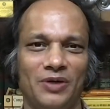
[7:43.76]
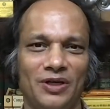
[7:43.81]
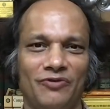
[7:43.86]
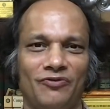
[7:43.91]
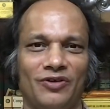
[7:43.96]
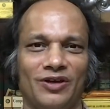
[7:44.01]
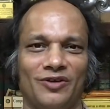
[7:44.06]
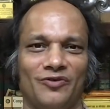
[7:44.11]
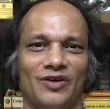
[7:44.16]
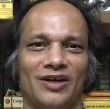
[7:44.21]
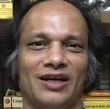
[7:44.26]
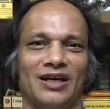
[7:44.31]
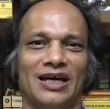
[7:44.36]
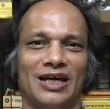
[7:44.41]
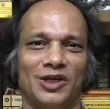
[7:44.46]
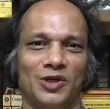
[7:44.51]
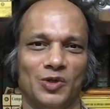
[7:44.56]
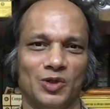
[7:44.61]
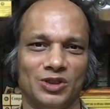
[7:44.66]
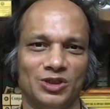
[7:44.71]
briefing when
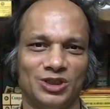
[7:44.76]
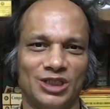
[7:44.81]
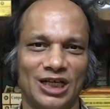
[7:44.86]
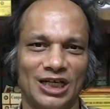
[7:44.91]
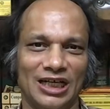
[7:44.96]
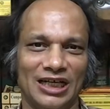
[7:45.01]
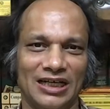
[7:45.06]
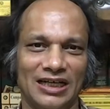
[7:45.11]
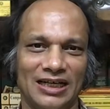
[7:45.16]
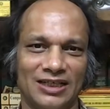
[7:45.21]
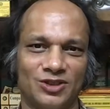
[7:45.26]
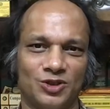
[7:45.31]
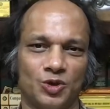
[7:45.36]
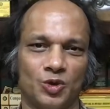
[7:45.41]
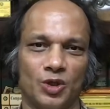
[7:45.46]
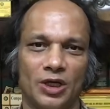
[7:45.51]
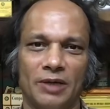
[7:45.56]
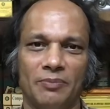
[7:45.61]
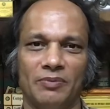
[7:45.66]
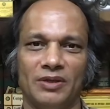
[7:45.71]
IO is standing
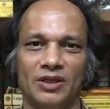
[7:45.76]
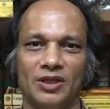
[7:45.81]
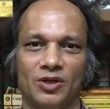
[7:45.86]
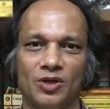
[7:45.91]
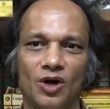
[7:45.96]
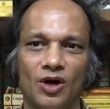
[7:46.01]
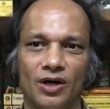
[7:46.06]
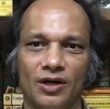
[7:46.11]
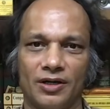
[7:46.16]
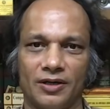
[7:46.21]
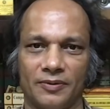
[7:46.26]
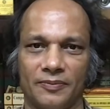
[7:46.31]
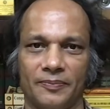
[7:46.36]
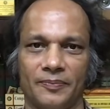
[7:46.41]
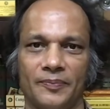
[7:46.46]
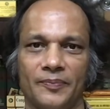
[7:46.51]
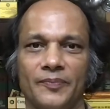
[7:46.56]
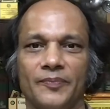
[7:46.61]
next to him in the court,